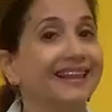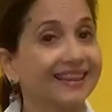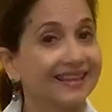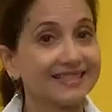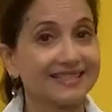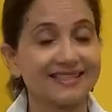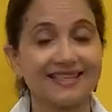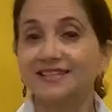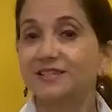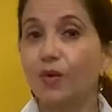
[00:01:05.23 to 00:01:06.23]
This
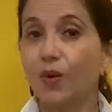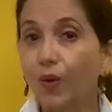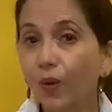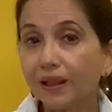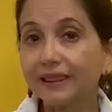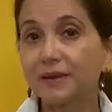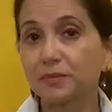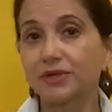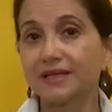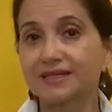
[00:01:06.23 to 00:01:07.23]
is all
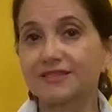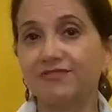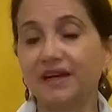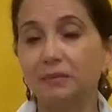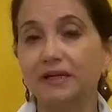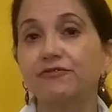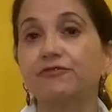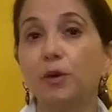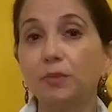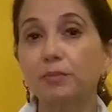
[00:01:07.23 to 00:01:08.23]
that protects the family
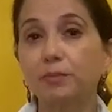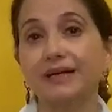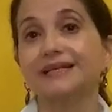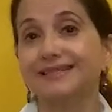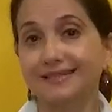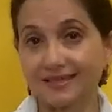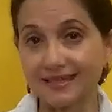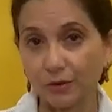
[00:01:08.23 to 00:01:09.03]
from the predators